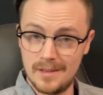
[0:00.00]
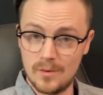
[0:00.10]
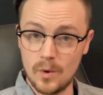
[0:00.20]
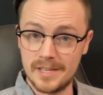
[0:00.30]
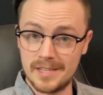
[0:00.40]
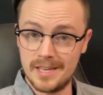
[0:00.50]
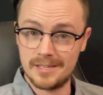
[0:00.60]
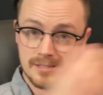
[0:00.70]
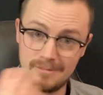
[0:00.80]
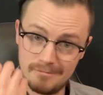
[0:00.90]
What is
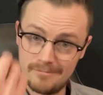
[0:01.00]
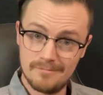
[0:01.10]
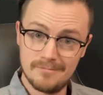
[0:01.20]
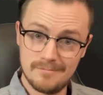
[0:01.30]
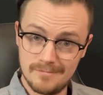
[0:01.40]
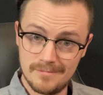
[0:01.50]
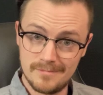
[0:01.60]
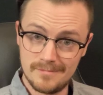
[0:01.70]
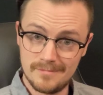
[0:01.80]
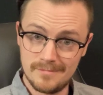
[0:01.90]
this?
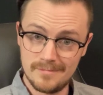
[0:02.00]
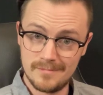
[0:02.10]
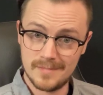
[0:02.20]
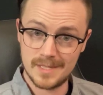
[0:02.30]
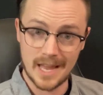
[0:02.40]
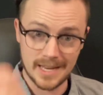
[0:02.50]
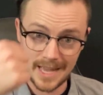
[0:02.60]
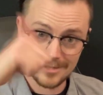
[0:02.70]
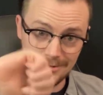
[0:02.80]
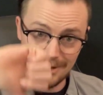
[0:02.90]
Is that
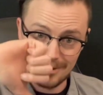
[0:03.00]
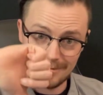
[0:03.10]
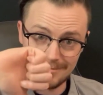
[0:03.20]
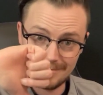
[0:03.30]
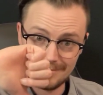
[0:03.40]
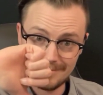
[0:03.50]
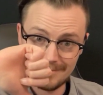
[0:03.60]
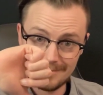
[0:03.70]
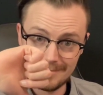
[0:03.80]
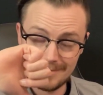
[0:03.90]
yes or no?
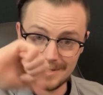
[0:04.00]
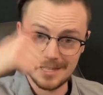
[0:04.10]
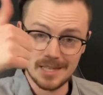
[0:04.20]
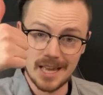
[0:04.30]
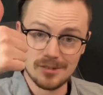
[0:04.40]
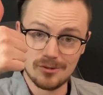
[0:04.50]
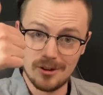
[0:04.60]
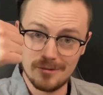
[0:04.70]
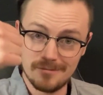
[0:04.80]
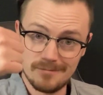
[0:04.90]
Is this yes or no?